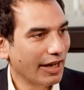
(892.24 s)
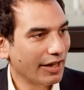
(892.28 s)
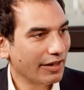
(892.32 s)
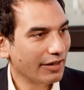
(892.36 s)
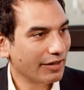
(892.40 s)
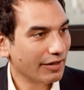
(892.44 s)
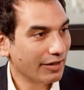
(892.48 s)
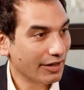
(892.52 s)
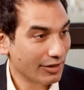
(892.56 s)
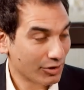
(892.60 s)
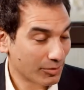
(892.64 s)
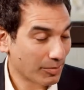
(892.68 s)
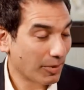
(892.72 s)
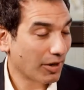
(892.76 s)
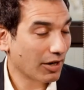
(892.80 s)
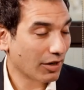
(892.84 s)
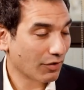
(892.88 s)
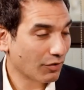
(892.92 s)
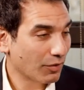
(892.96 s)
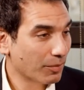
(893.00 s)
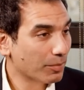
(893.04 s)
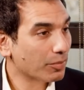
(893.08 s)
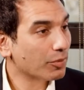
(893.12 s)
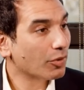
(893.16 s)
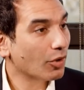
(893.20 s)
and as part
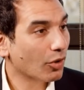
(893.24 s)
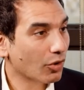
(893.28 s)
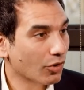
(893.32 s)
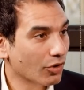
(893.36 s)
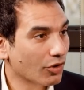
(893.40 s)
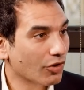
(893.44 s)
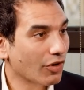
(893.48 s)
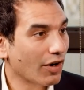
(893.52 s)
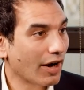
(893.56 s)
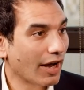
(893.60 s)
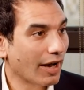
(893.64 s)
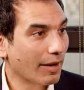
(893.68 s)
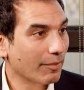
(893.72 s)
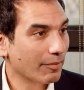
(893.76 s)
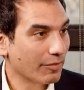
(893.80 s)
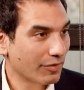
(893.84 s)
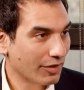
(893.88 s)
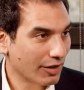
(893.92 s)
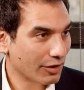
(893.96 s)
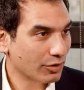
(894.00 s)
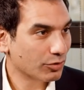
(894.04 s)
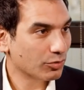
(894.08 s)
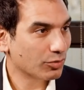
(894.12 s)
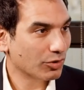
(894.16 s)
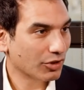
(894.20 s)
of a program
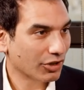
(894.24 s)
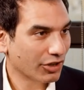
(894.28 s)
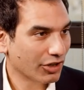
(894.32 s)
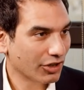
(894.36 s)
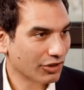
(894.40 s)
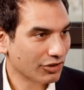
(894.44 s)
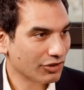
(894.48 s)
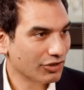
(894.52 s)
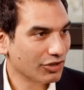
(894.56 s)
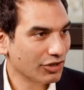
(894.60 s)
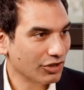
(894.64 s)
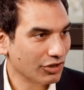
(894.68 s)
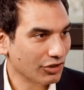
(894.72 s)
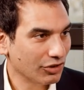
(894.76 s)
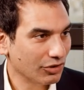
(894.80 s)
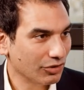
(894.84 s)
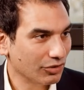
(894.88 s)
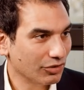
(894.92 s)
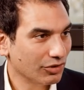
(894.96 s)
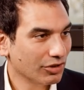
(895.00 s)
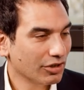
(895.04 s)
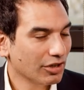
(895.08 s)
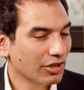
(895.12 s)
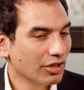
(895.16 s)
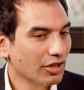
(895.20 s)
that will
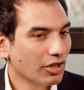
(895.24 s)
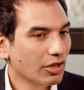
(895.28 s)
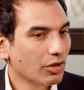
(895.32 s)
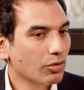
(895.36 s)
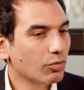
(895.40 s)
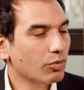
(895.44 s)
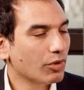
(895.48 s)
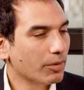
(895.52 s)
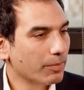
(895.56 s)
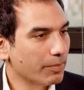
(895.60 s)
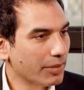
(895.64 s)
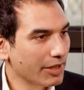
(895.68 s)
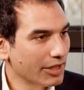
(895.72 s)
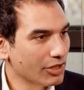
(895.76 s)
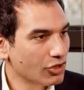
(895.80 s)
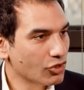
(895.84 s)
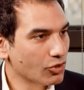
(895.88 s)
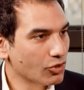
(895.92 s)
continue we're big